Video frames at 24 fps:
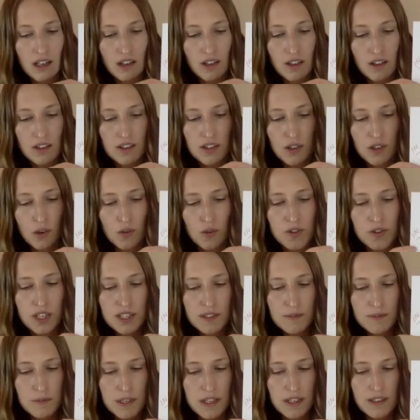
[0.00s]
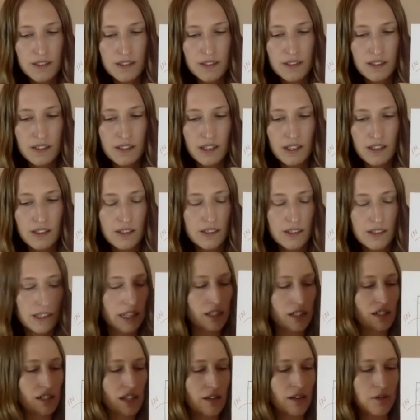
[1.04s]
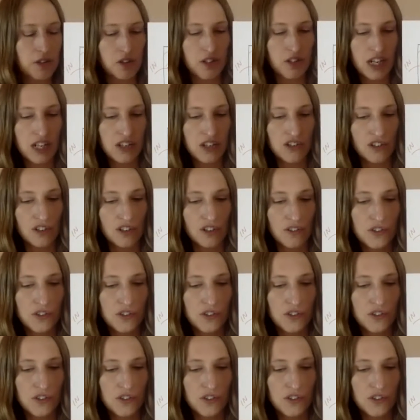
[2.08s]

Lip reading: So this piece is in alignment with your nature.